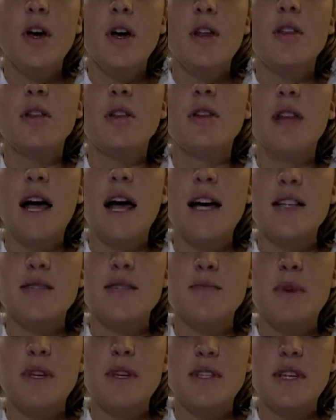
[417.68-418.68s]
The last
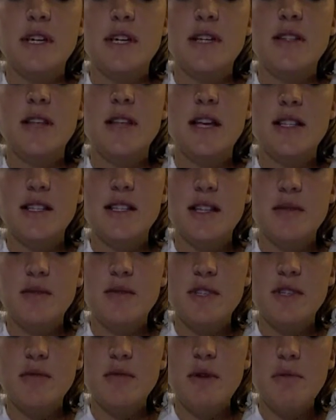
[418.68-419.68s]
method that
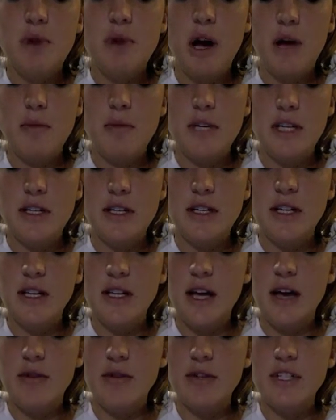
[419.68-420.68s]
seems to be prominent in
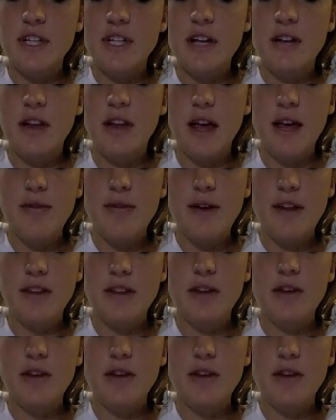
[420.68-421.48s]
everyday life at the